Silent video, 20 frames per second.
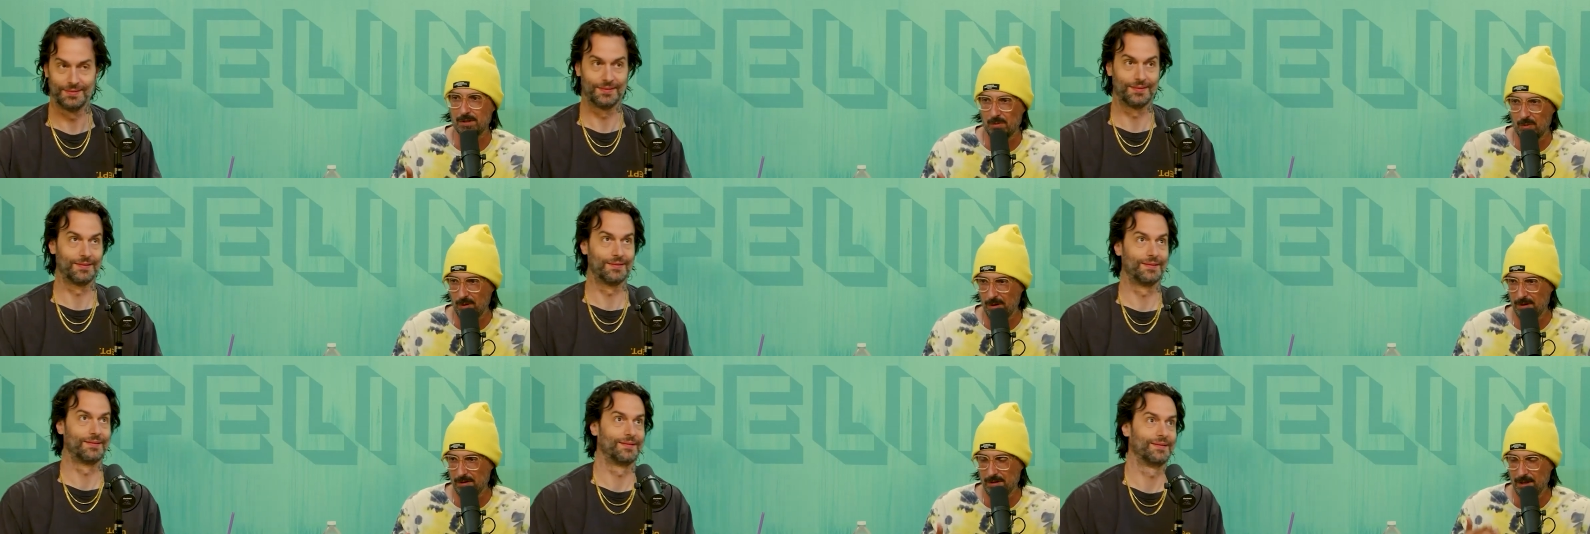
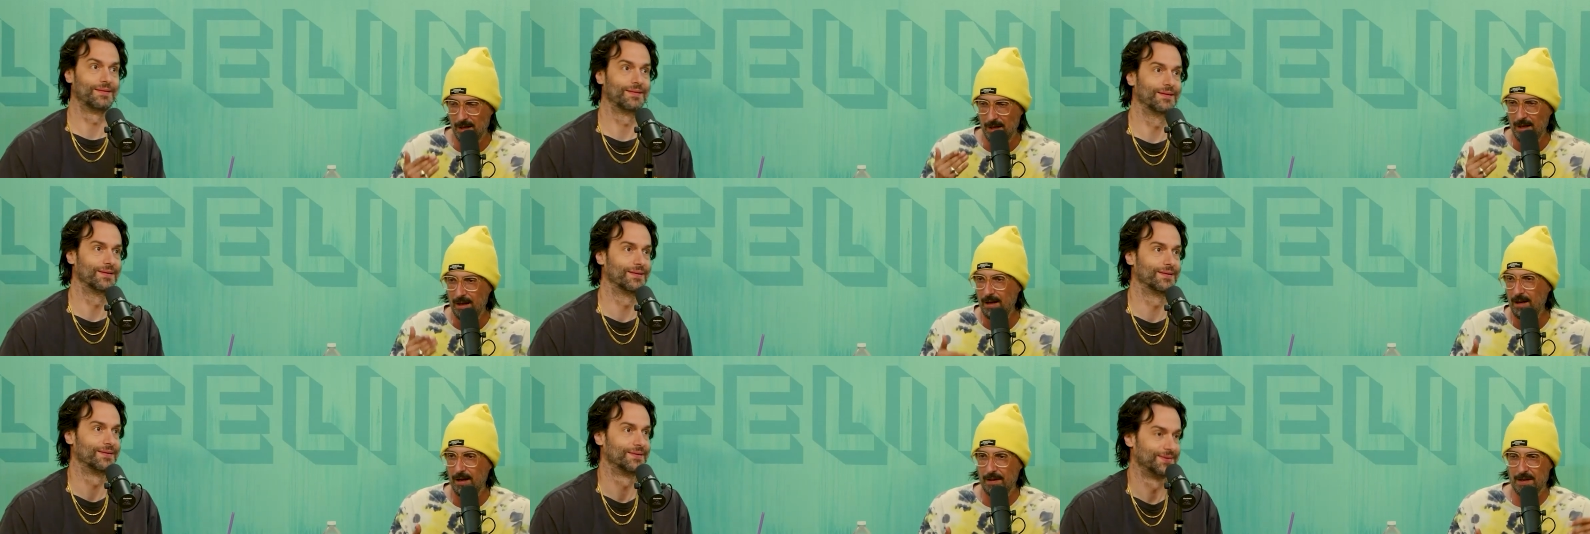Speaker 1: words,
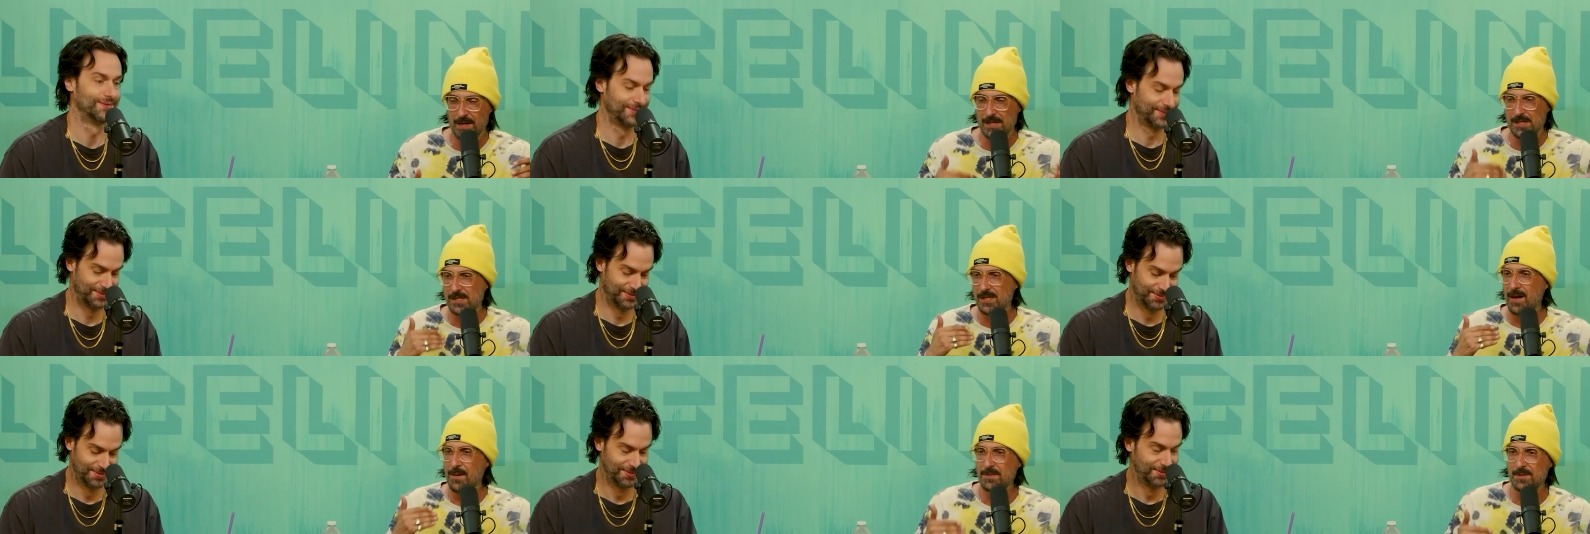uh-huh. and then he
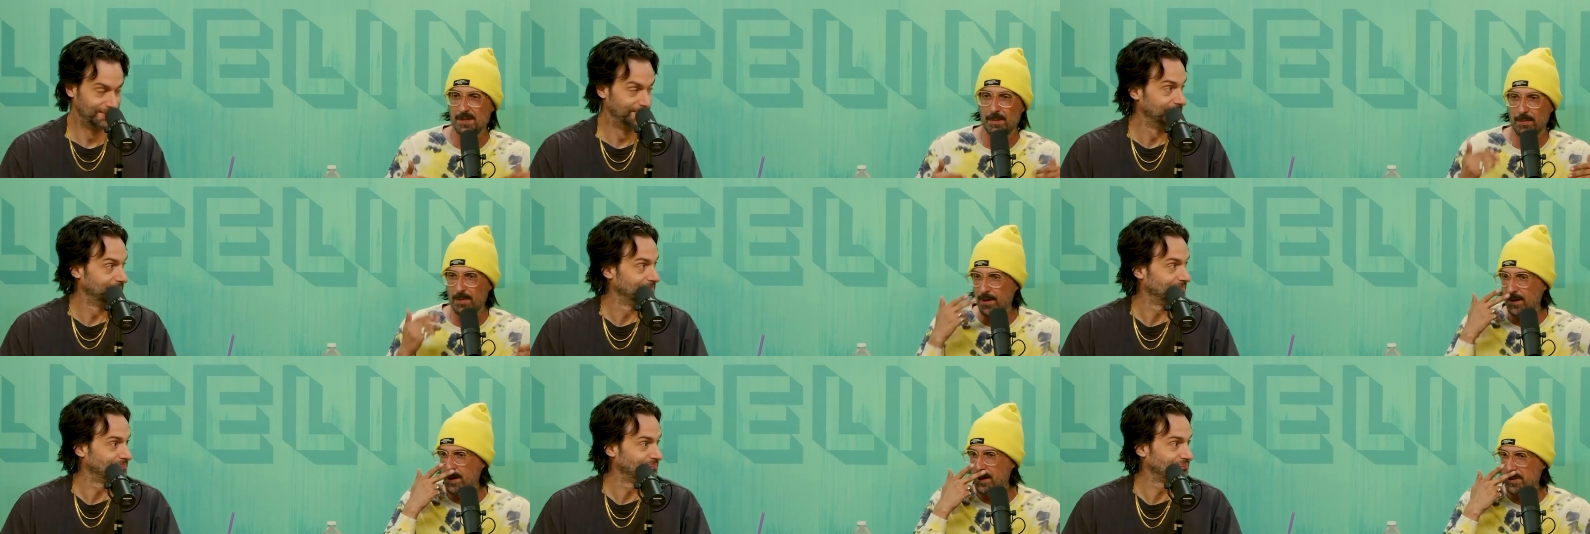stops
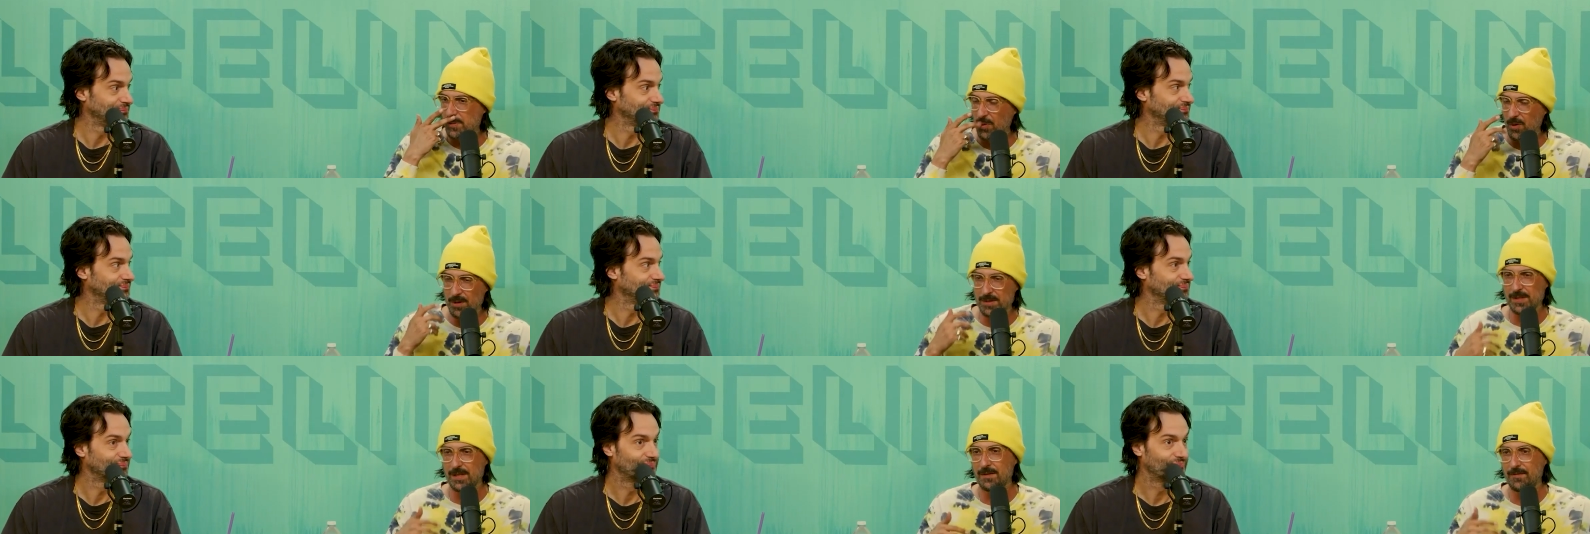stumbling on his
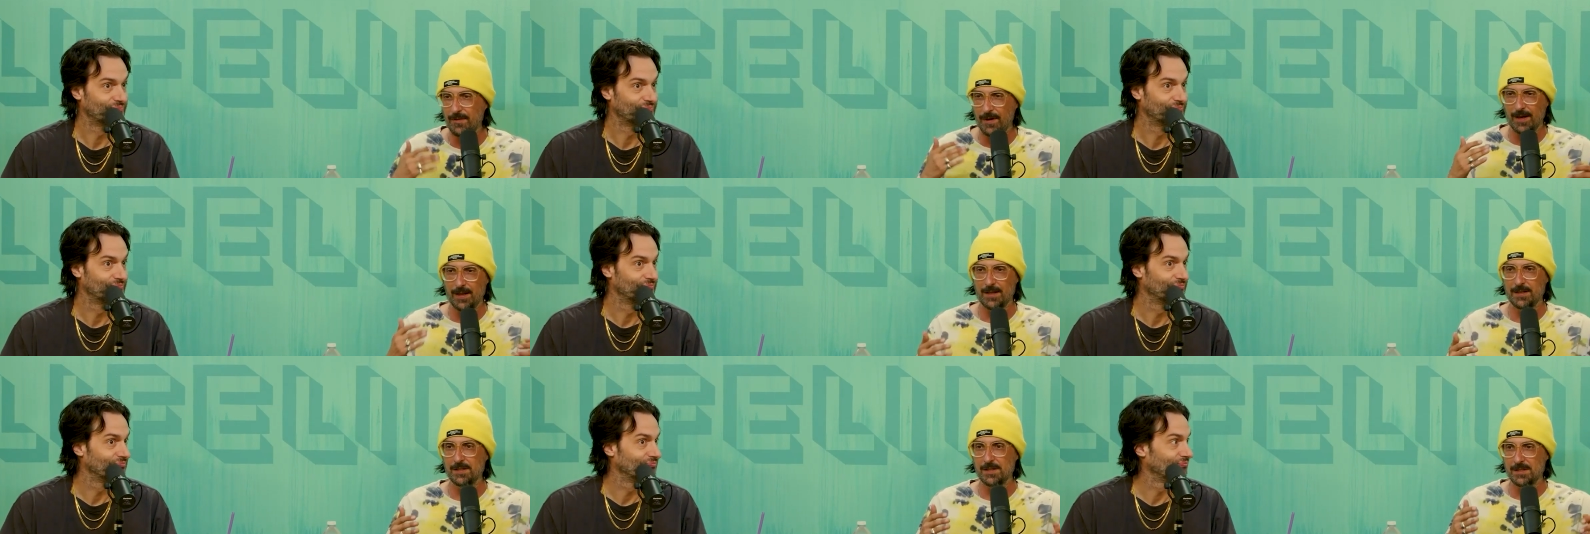words, and he
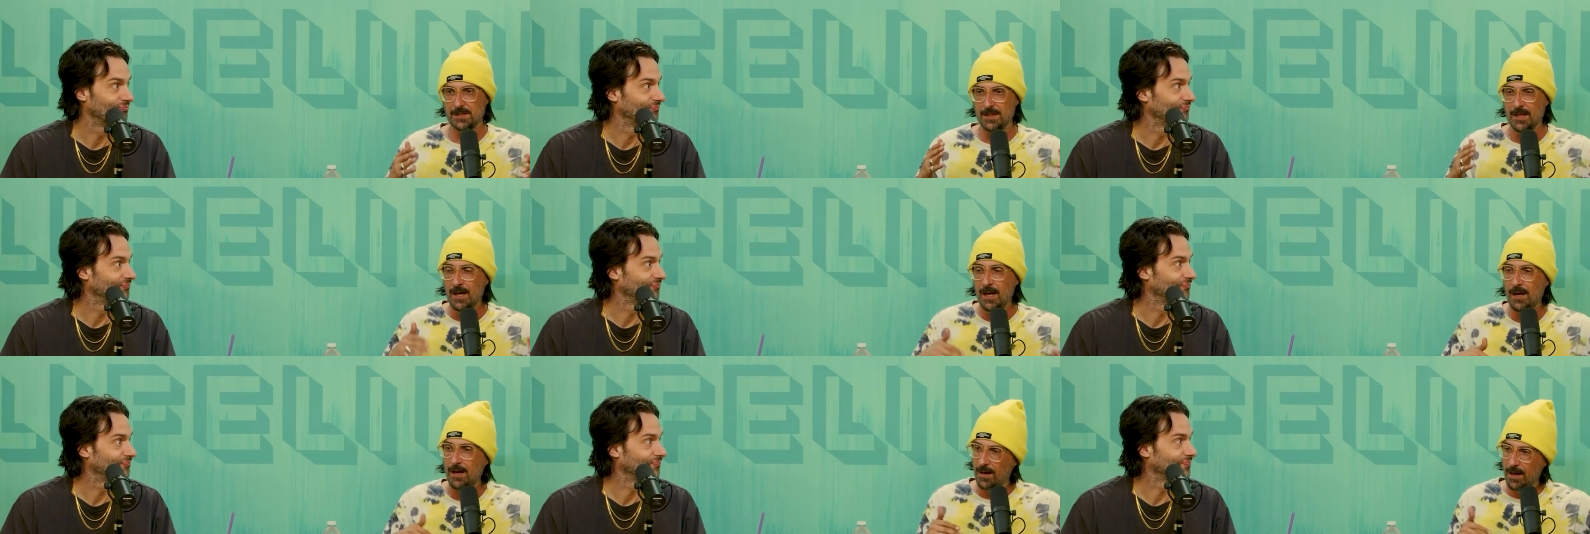finally just,
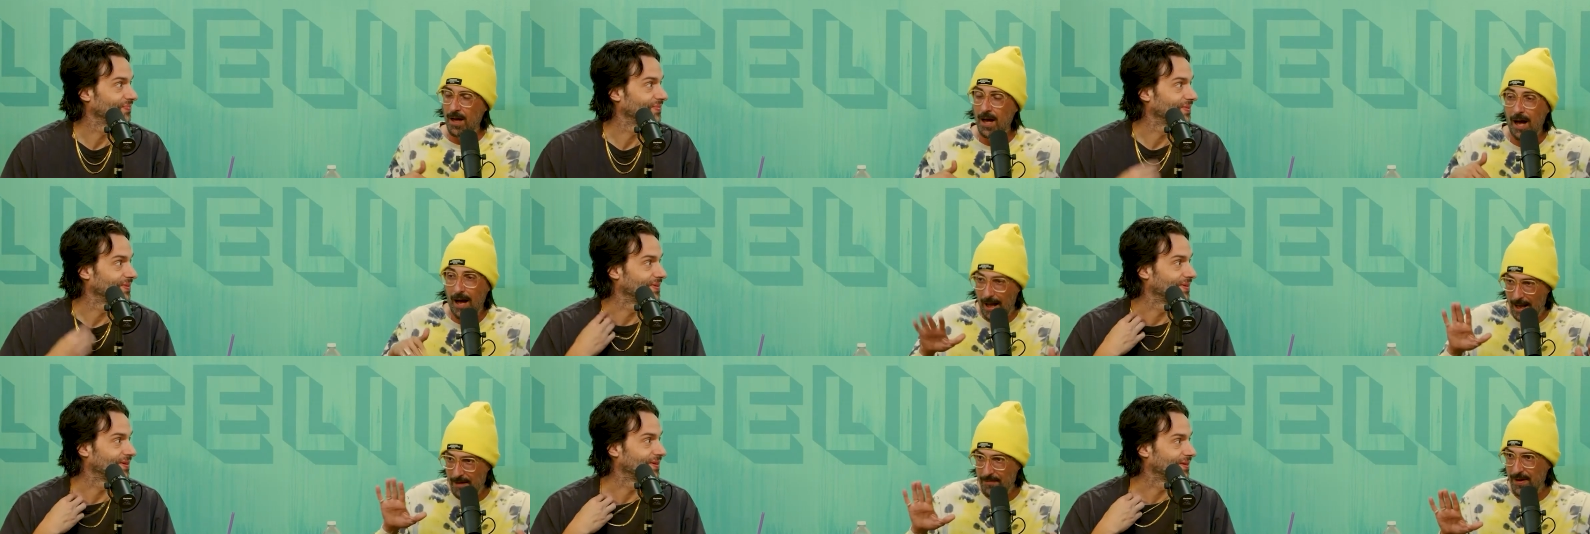uh,
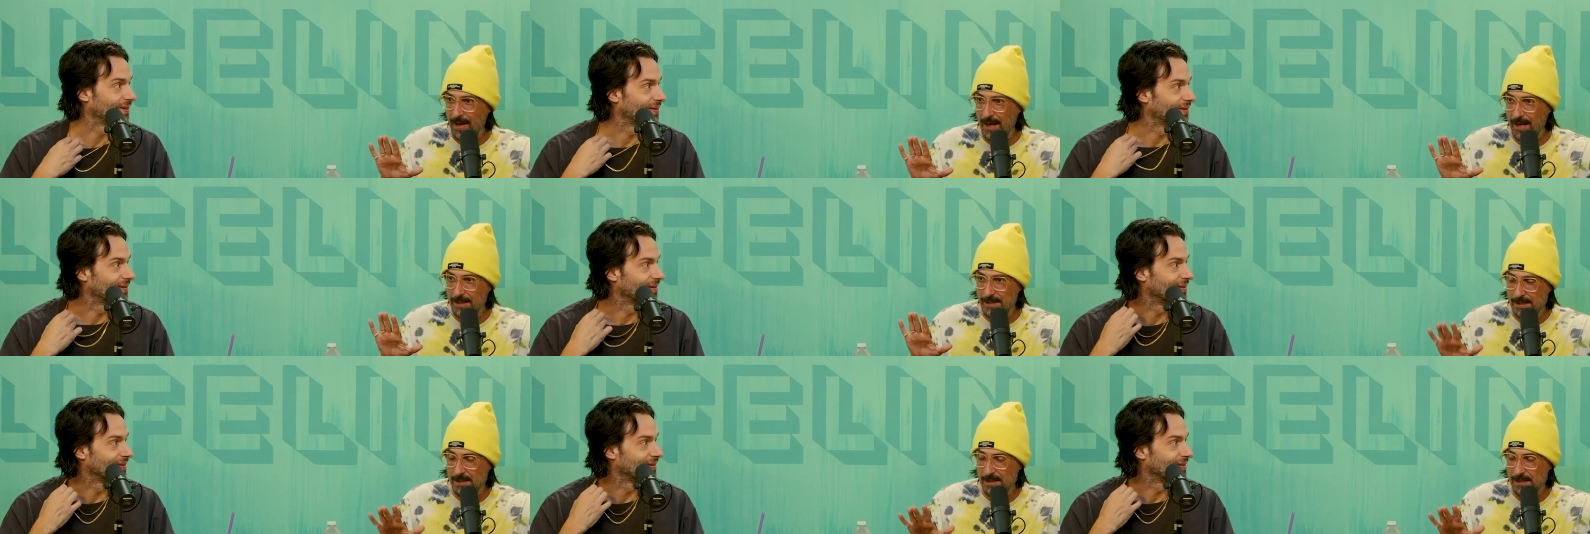I have AIDS.